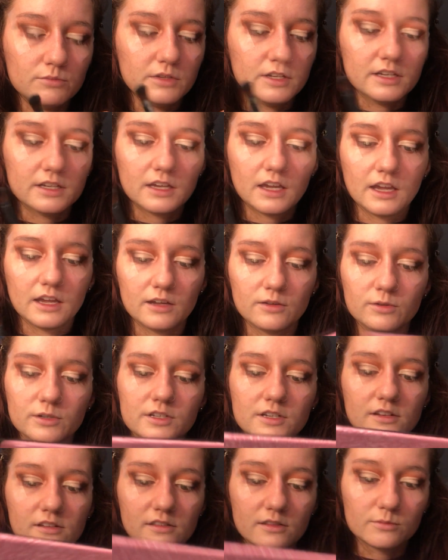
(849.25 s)
BK,
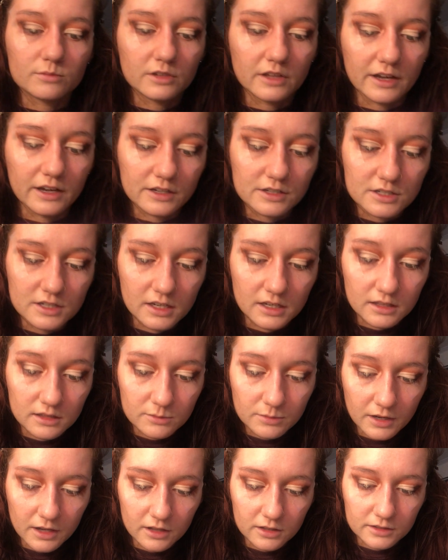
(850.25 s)
which is the black shade in the
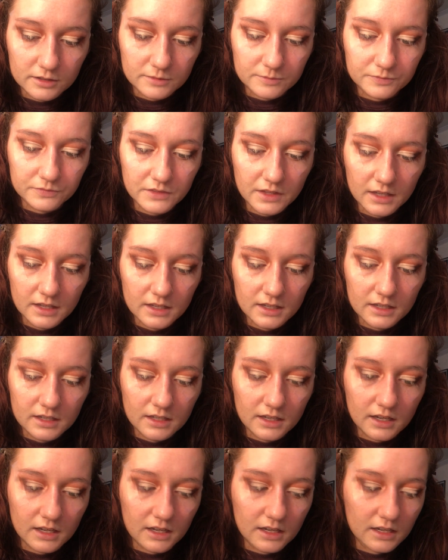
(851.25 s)
palette,
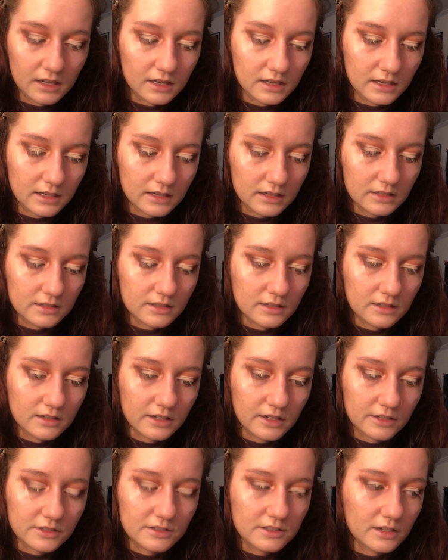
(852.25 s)
and
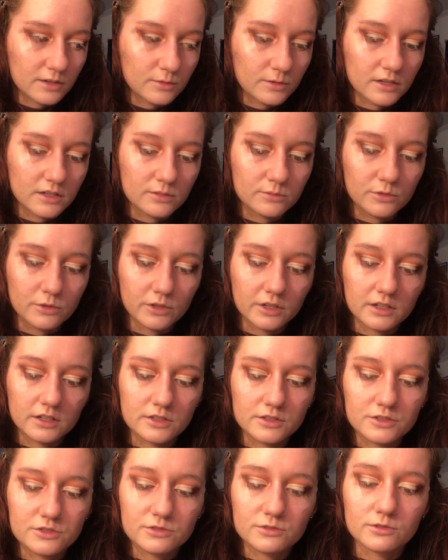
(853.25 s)
actually I want a more
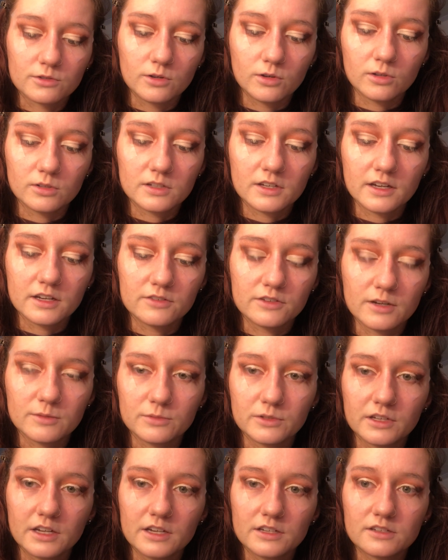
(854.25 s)
controlled kind of
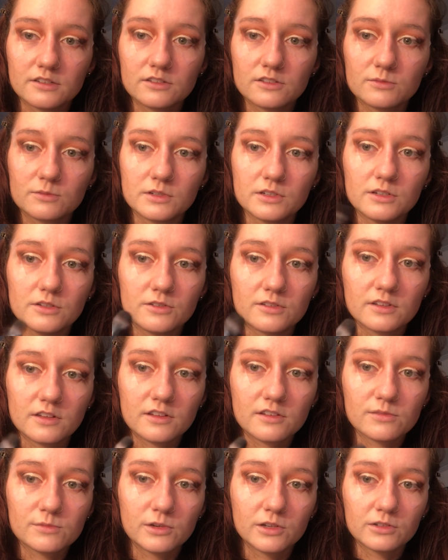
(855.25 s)
application, so I'm going to use the
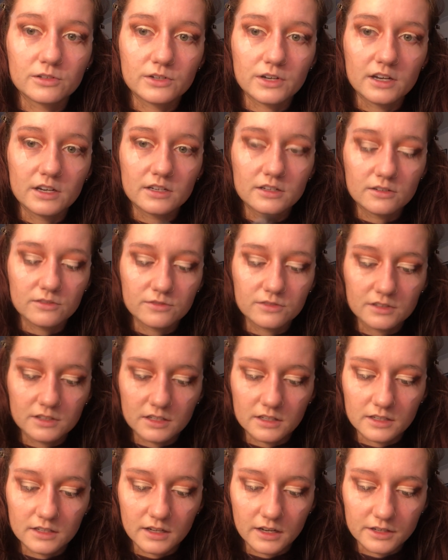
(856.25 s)
smaller end of
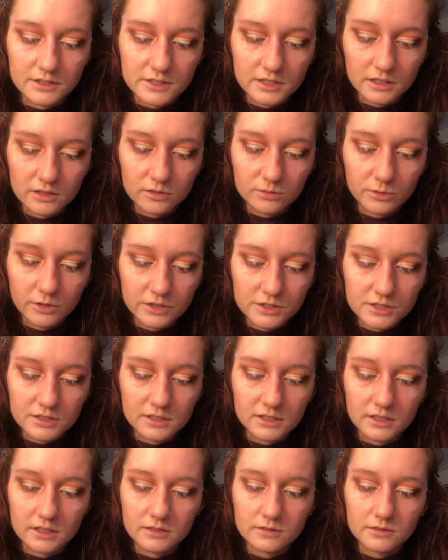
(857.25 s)
the eyeshadow brush
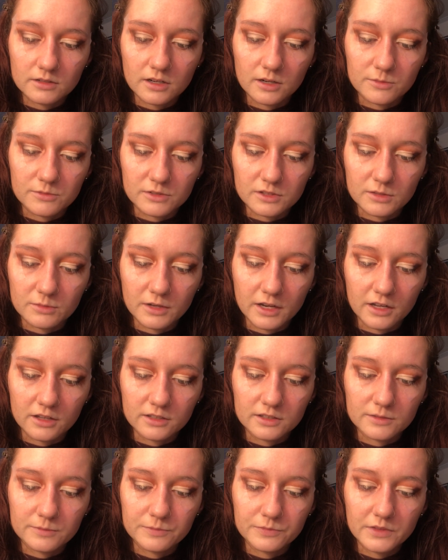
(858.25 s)
that comes with the
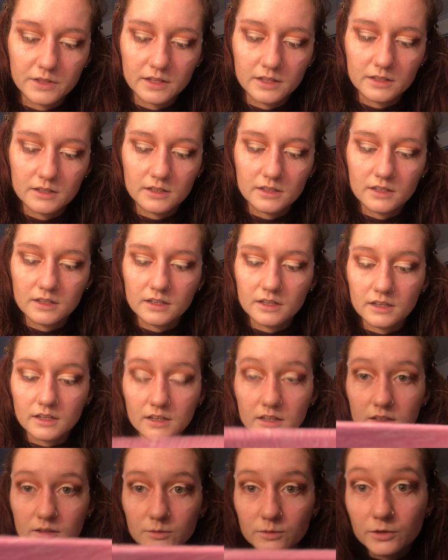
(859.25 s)
palette,
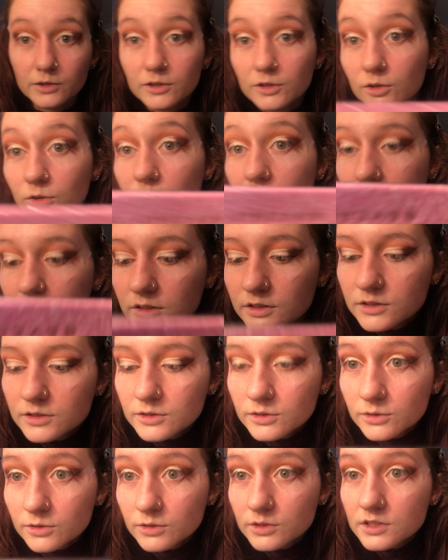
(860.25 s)
and we're going
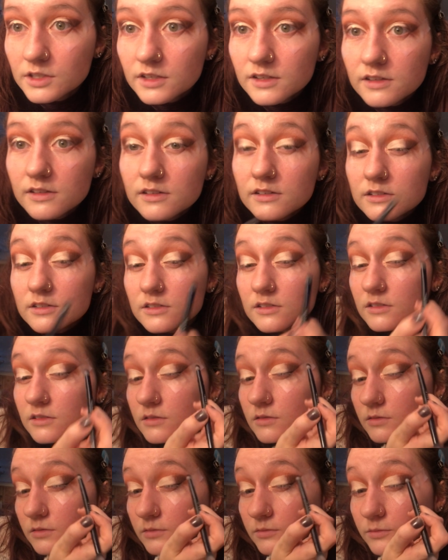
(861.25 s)
to just
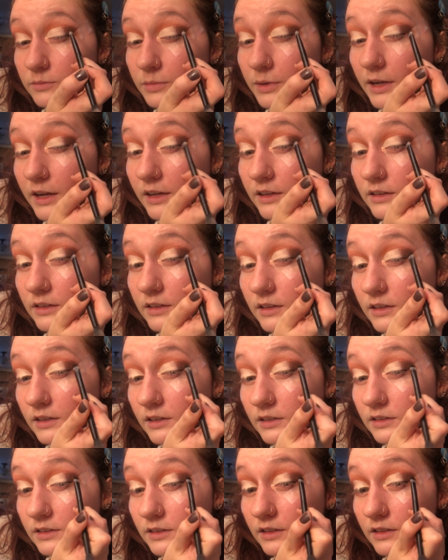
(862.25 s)
pat that
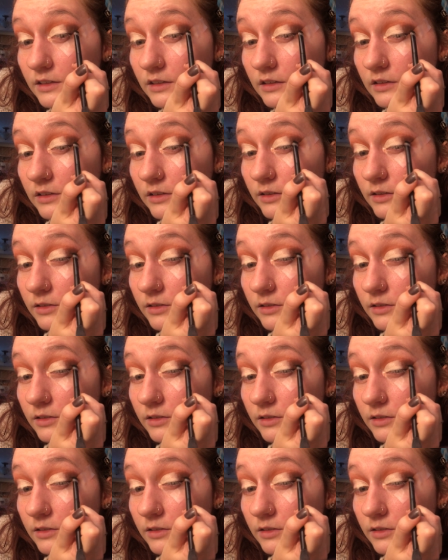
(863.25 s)
on the end,